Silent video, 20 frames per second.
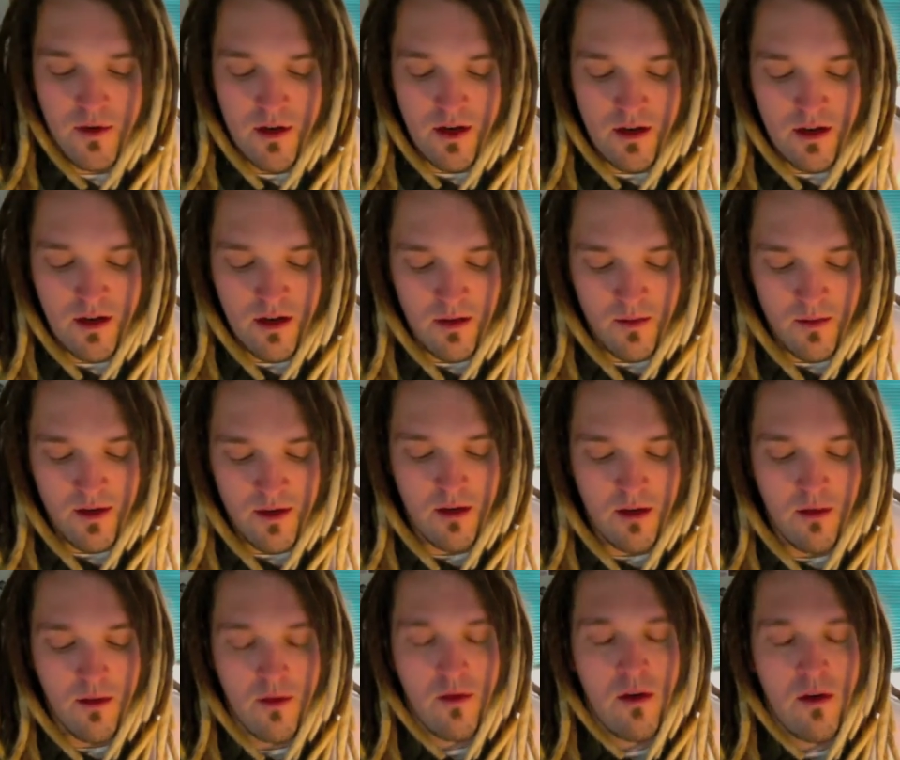on
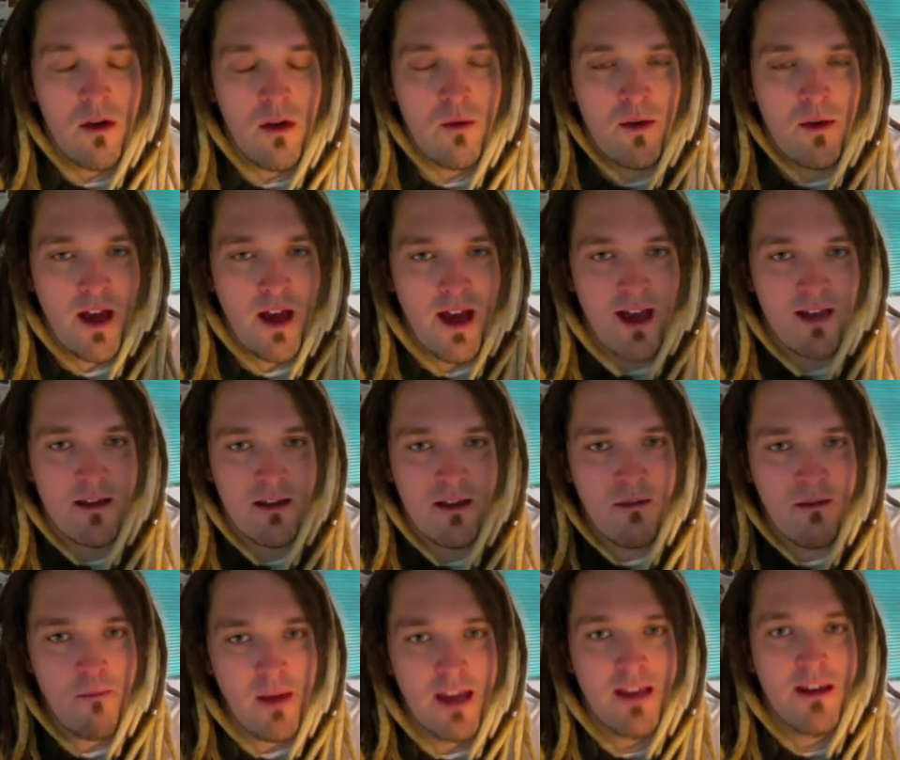YouTube. So I thought I would
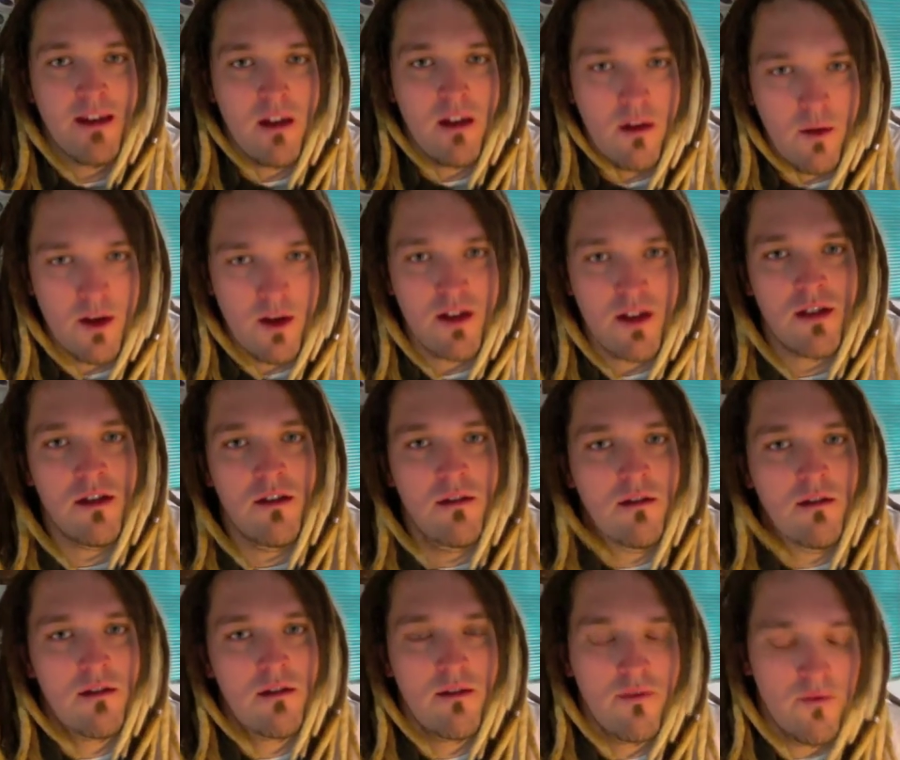ask the basic
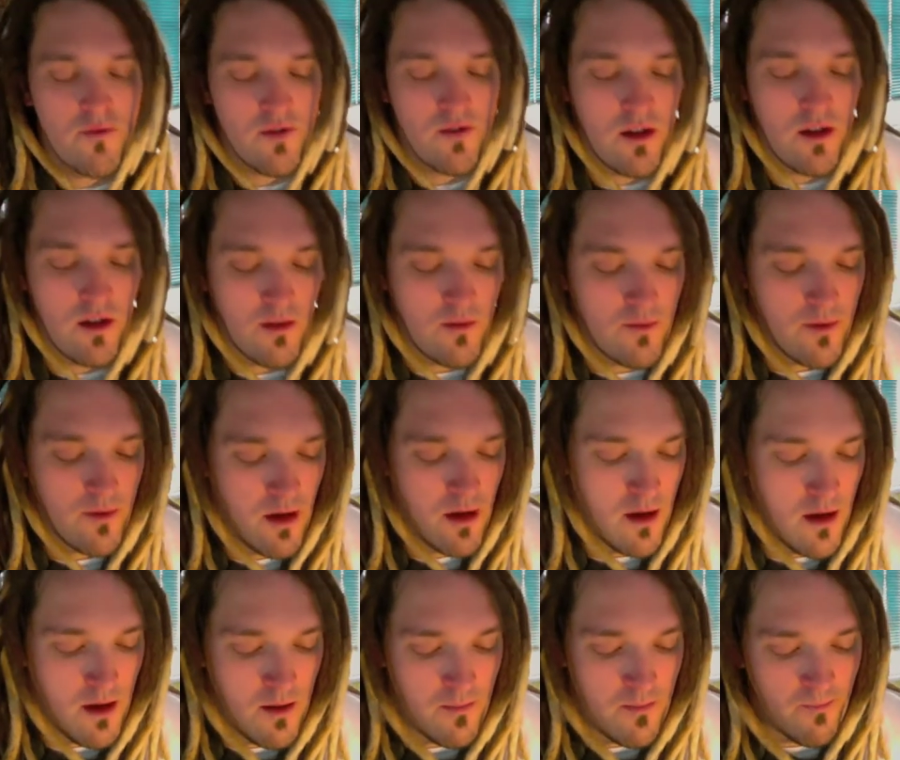questions for you.
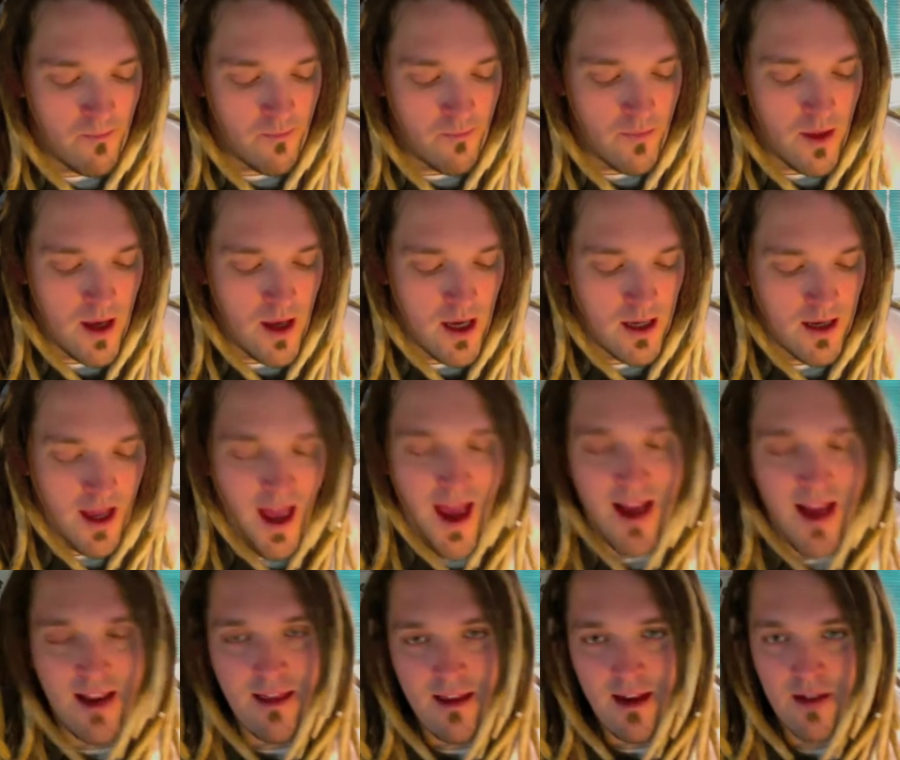And
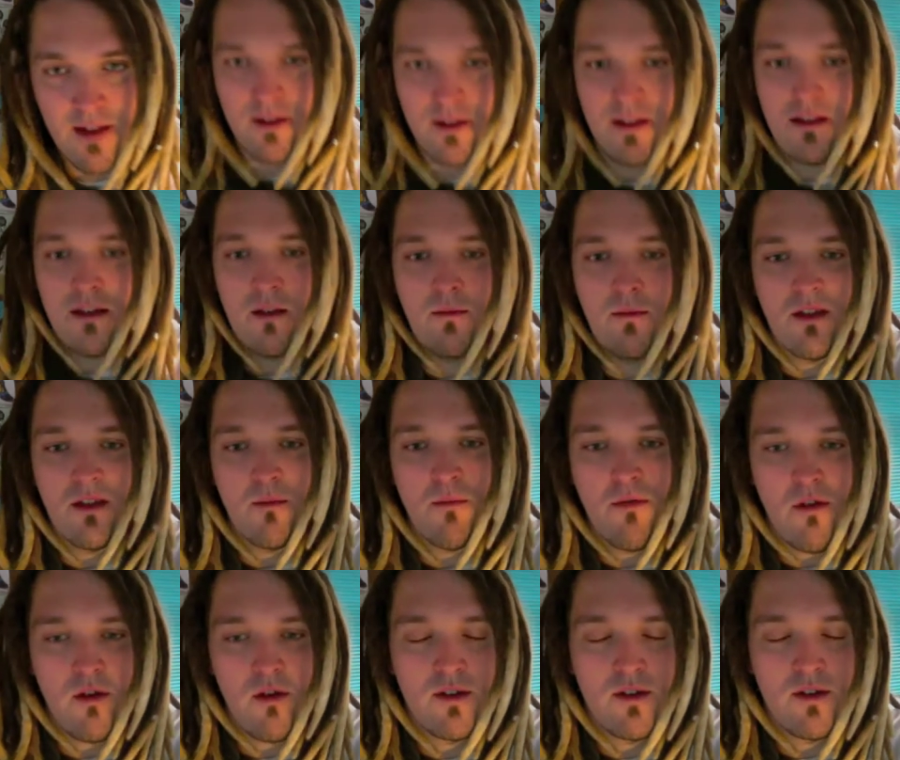anything else in terms
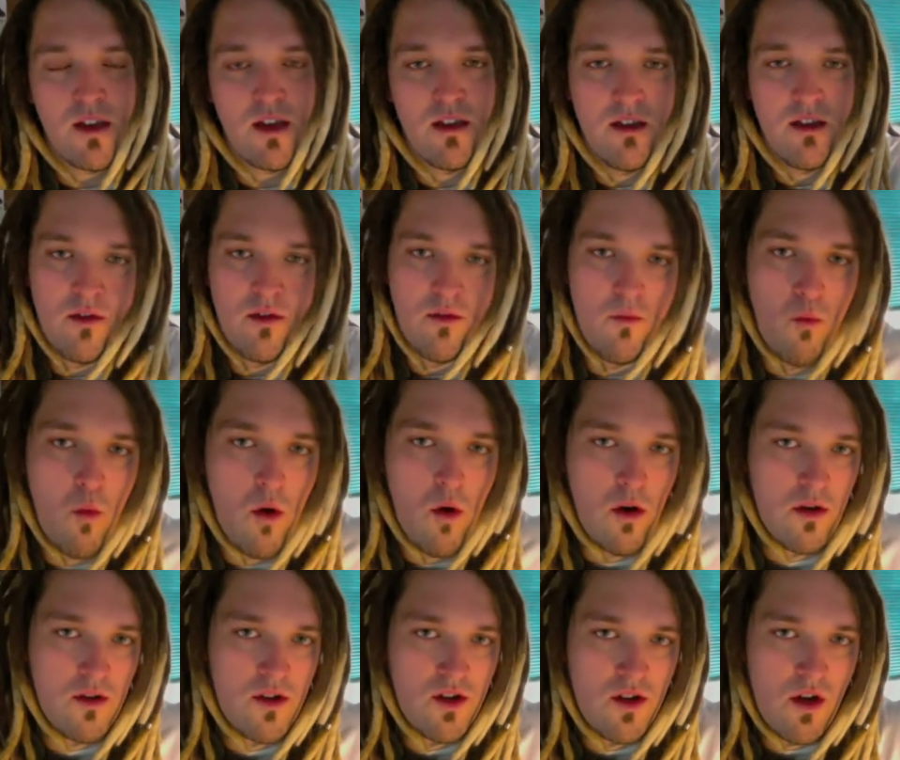of the process you
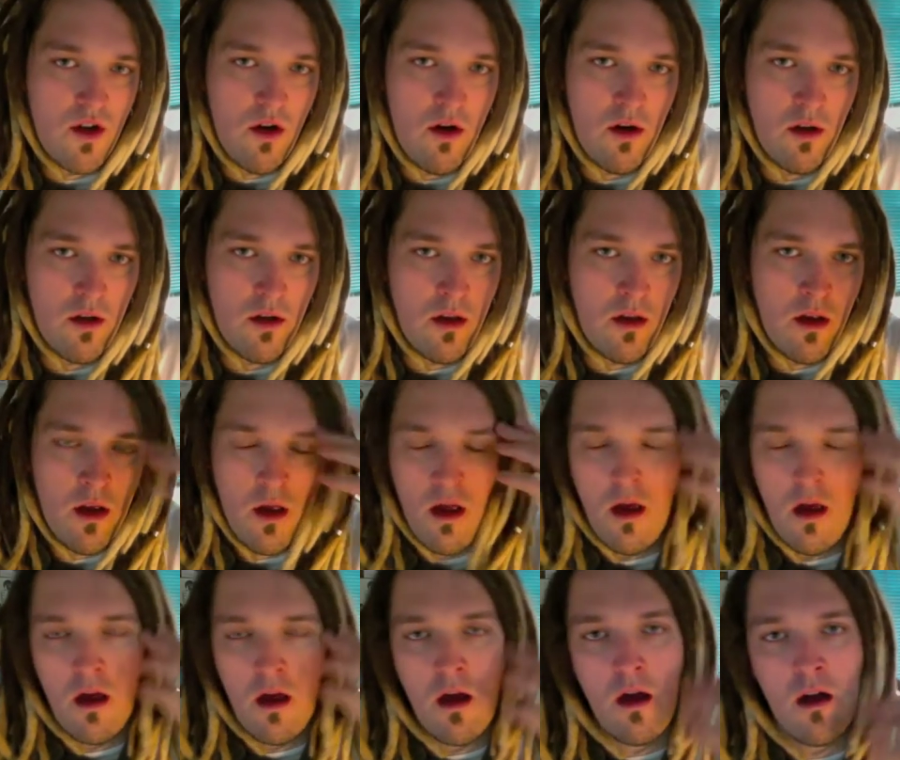can watch on
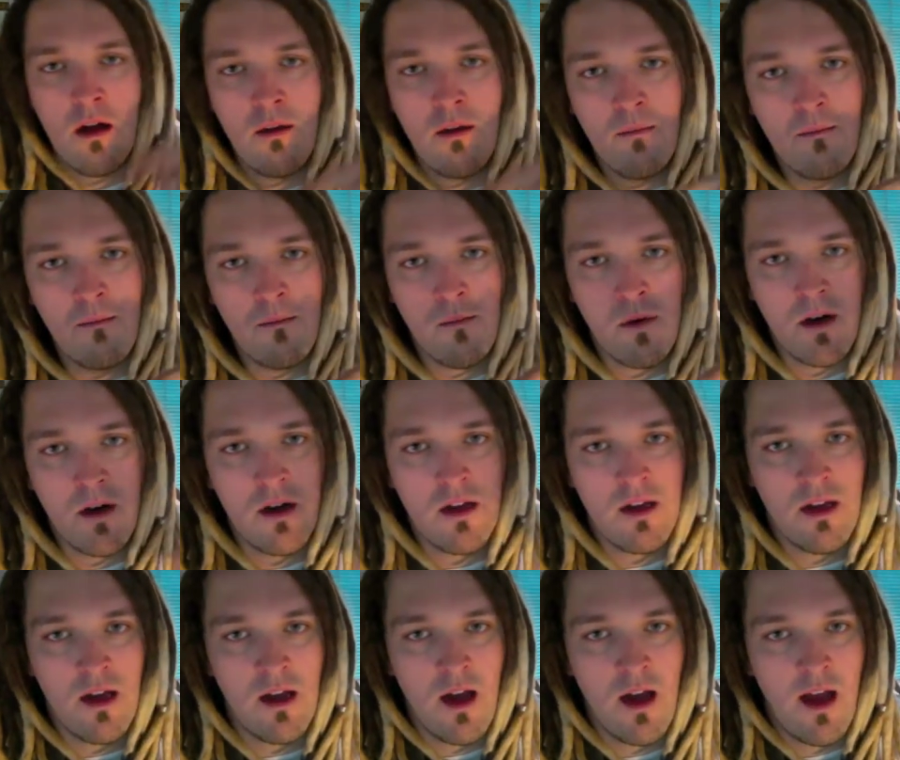
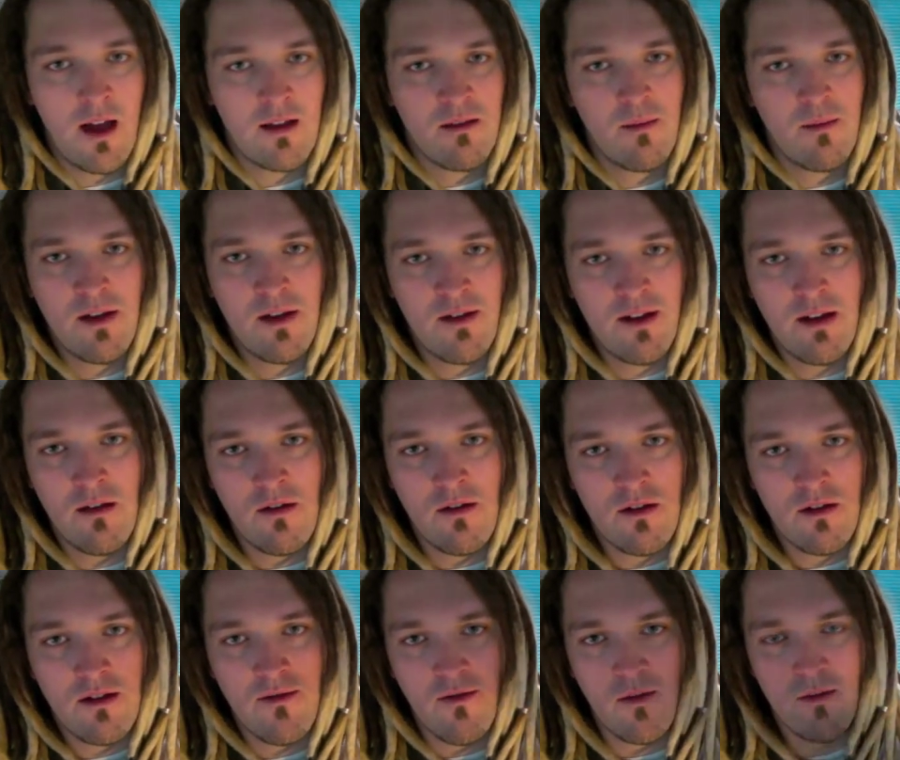my How to Make
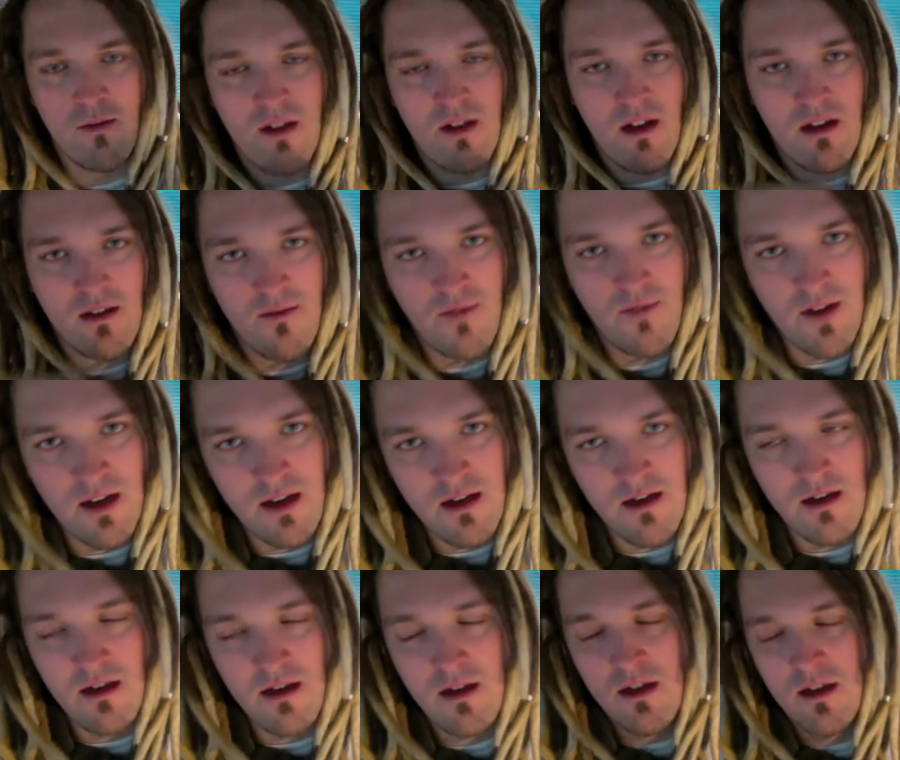Dreadlocks from start to
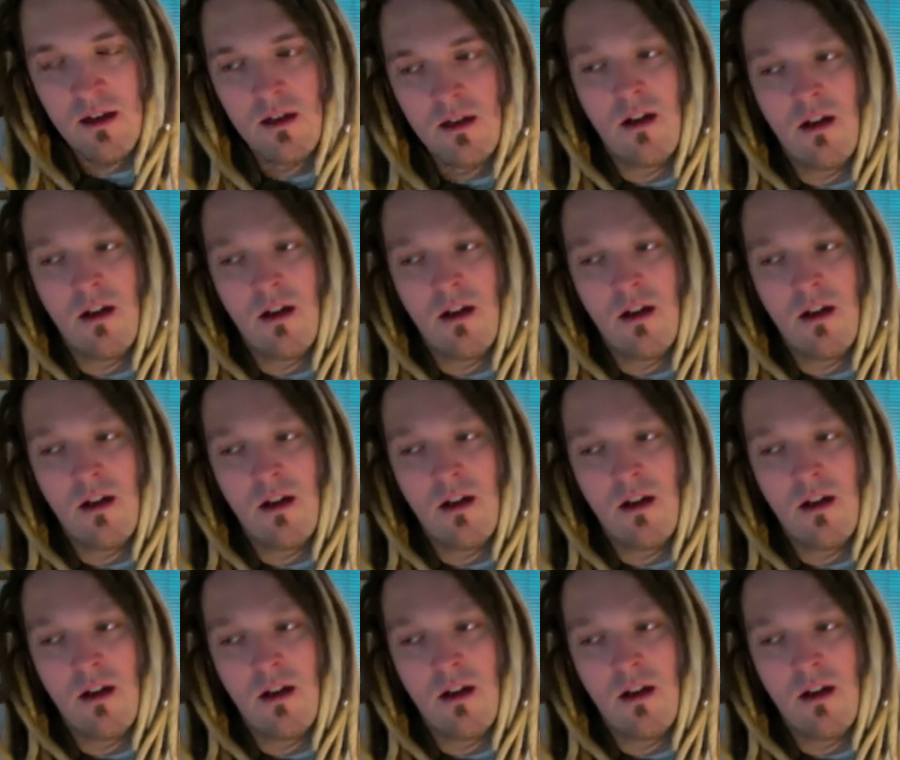finish.